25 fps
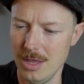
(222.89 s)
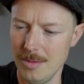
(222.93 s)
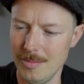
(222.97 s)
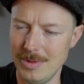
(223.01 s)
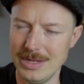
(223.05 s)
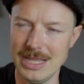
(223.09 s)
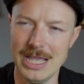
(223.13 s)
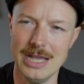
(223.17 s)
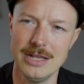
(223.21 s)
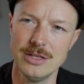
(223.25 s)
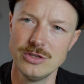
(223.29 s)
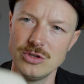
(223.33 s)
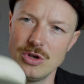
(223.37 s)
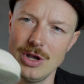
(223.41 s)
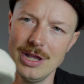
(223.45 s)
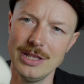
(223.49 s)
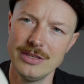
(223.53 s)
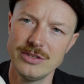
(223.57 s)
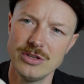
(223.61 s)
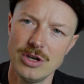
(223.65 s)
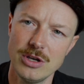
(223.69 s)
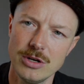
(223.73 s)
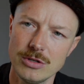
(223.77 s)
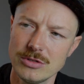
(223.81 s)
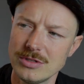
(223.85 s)
But yeah, so I
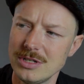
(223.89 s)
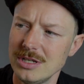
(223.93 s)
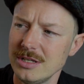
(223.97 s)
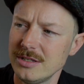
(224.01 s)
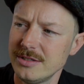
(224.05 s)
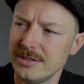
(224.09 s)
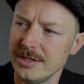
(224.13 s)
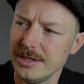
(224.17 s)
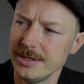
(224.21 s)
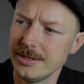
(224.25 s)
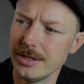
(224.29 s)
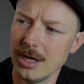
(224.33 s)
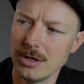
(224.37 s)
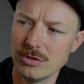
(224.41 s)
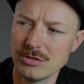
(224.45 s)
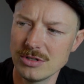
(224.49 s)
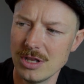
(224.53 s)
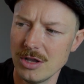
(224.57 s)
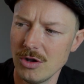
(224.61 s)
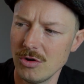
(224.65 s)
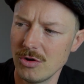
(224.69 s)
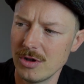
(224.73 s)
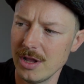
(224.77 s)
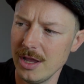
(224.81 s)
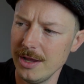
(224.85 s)
saw those listed. I was
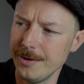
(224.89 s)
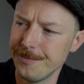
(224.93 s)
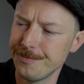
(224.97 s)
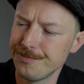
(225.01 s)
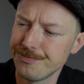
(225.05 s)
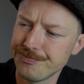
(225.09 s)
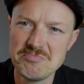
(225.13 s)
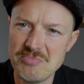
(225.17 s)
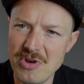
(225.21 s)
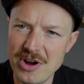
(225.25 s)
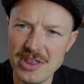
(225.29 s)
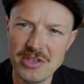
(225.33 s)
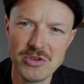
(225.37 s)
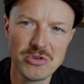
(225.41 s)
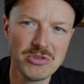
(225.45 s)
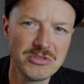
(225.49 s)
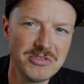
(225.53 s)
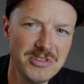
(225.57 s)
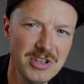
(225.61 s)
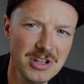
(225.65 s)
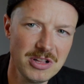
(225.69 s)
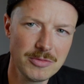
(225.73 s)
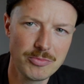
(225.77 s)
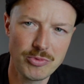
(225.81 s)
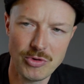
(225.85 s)
like, okay, pretty good
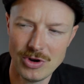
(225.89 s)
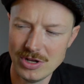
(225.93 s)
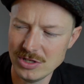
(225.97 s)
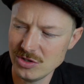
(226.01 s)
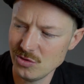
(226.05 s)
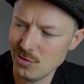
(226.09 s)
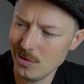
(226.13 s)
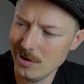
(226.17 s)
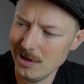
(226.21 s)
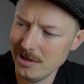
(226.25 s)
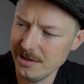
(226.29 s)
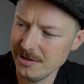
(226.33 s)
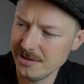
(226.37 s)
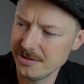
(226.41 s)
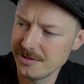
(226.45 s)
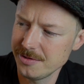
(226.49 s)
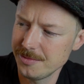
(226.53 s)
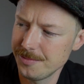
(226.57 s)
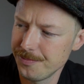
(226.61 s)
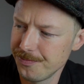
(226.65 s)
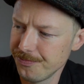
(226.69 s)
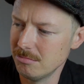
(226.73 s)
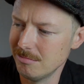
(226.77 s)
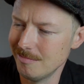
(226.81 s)
deal price-wise.